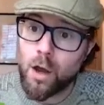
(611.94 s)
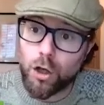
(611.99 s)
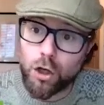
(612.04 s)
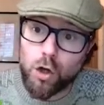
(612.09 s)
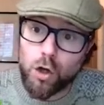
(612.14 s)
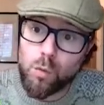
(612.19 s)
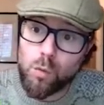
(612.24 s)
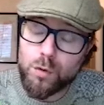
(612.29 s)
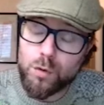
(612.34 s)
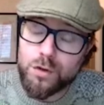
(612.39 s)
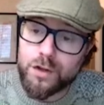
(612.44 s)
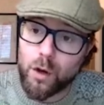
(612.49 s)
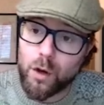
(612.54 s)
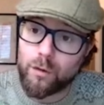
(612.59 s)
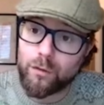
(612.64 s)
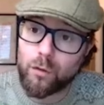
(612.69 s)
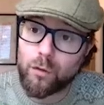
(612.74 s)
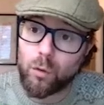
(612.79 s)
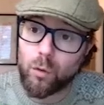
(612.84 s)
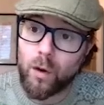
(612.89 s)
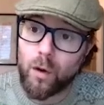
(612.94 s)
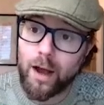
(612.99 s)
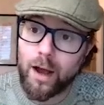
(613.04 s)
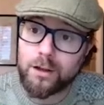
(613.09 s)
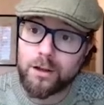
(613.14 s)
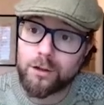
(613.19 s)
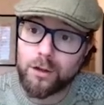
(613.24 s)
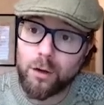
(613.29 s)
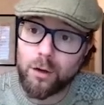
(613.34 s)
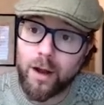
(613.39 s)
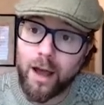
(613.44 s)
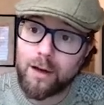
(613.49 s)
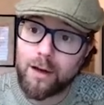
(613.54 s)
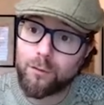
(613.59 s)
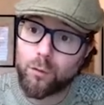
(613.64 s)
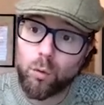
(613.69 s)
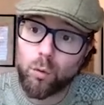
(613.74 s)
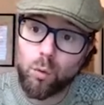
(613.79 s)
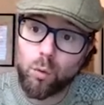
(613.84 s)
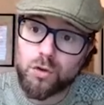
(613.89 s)
You also, of course, you don't have
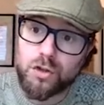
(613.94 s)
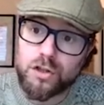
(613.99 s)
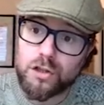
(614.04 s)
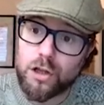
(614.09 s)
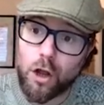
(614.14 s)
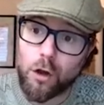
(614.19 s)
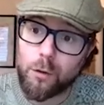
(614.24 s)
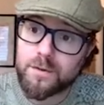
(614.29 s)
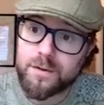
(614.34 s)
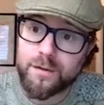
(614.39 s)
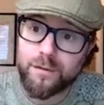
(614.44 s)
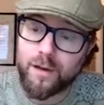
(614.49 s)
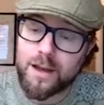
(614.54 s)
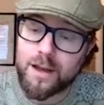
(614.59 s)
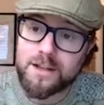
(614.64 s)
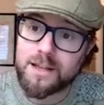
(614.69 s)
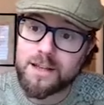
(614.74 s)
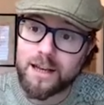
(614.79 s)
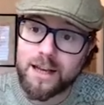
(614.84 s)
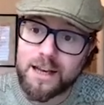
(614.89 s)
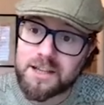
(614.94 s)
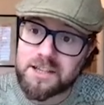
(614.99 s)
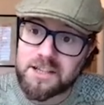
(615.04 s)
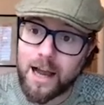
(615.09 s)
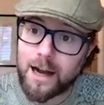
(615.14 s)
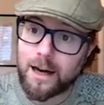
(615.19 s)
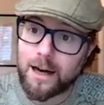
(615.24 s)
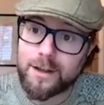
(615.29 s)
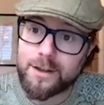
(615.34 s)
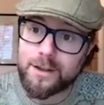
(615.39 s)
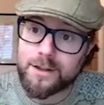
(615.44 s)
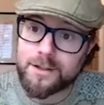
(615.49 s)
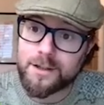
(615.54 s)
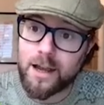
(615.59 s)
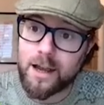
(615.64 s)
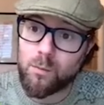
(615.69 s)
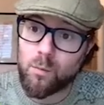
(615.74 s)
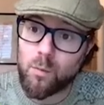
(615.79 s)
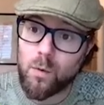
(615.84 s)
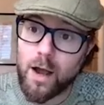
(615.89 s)
all slopes facing exactly the
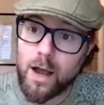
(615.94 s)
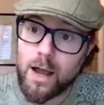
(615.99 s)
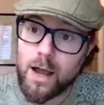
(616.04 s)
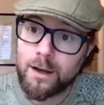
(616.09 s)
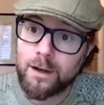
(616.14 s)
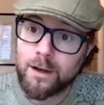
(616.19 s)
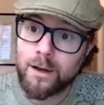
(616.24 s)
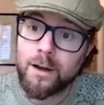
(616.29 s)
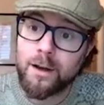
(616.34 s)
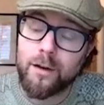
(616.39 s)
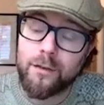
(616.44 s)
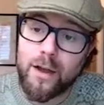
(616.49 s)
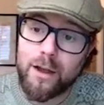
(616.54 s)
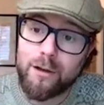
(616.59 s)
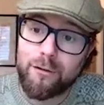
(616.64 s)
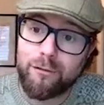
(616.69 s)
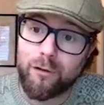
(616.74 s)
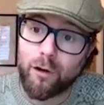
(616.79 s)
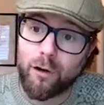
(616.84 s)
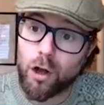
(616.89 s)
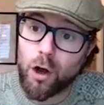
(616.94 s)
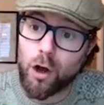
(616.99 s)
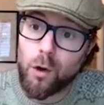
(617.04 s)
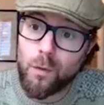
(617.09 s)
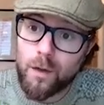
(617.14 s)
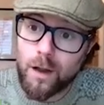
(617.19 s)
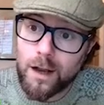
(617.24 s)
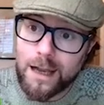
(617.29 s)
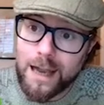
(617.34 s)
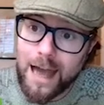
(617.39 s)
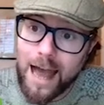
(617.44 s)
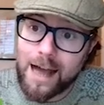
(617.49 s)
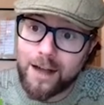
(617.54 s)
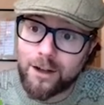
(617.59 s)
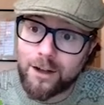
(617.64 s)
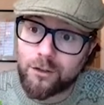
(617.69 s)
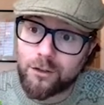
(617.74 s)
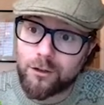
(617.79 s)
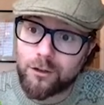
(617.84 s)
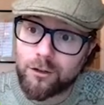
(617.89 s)
same way. They follow the
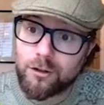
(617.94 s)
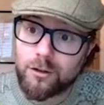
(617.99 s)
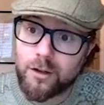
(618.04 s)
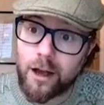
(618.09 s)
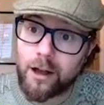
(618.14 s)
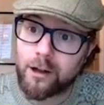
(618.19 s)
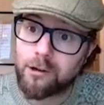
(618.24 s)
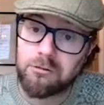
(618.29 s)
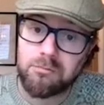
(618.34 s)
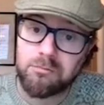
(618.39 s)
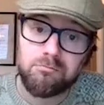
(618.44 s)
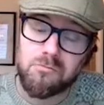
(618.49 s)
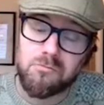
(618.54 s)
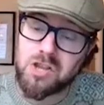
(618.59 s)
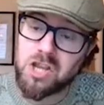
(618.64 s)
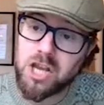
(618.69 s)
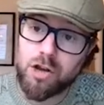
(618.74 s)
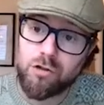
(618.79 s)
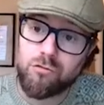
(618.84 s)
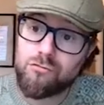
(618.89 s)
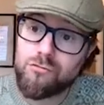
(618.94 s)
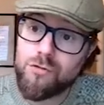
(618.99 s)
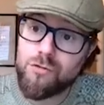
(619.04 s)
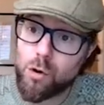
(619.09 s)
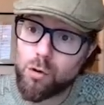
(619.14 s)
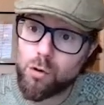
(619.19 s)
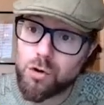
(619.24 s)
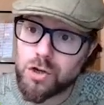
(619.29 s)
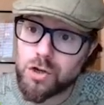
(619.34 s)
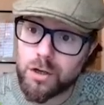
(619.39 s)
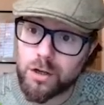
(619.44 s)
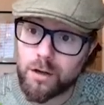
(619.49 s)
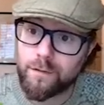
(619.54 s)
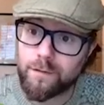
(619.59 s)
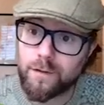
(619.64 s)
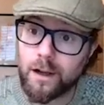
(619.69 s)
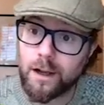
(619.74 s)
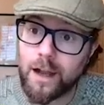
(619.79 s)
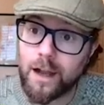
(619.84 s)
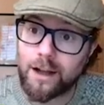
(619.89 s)
land and the erosion of
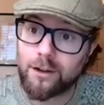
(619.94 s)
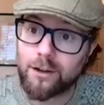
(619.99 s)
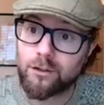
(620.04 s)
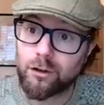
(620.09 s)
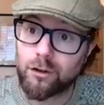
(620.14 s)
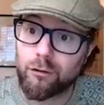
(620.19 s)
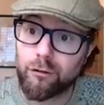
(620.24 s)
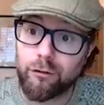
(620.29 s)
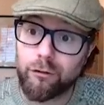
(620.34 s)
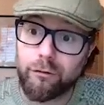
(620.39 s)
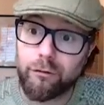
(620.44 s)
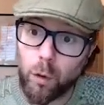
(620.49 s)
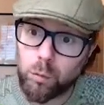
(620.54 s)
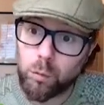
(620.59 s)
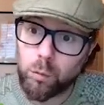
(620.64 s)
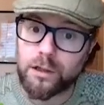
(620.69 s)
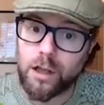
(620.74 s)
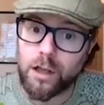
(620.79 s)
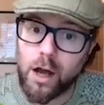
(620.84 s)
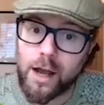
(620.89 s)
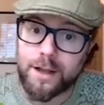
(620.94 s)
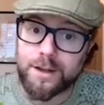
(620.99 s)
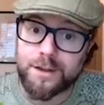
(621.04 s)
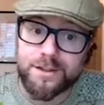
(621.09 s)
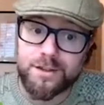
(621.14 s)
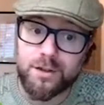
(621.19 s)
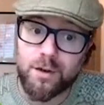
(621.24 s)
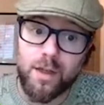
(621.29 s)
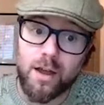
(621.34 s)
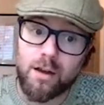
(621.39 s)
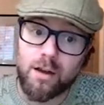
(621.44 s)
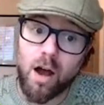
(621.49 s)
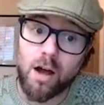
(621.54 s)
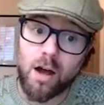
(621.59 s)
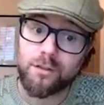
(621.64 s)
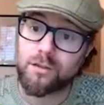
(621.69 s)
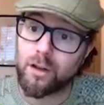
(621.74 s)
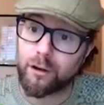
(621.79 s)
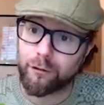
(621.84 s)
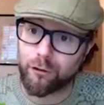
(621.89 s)
the land and fault lines. So there are
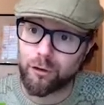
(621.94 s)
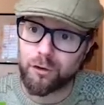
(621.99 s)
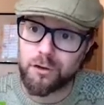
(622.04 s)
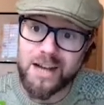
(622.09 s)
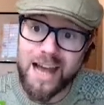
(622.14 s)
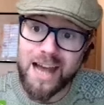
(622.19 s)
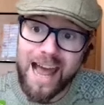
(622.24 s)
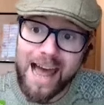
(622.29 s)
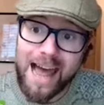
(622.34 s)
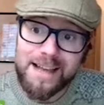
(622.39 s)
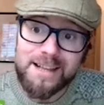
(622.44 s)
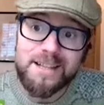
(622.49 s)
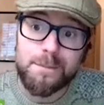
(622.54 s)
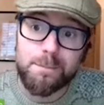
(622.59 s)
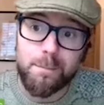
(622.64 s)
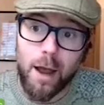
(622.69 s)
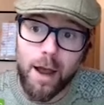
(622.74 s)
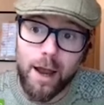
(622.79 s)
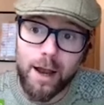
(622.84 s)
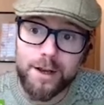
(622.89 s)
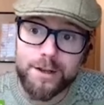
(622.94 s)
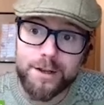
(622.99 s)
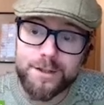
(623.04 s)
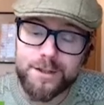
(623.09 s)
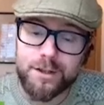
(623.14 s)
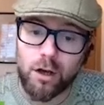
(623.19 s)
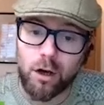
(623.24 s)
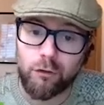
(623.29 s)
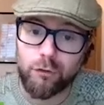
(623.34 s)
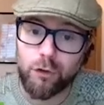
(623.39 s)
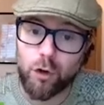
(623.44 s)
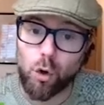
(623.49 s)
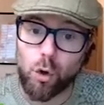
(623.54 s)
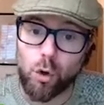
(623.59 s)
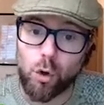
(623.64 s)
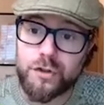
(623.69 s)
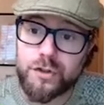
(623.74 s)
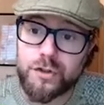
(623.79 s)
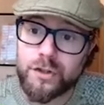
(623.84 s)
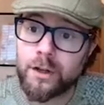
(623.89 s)
different aspects, of
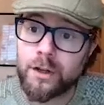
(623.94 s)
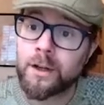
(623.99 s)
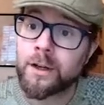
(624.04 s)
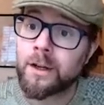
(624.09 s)
course.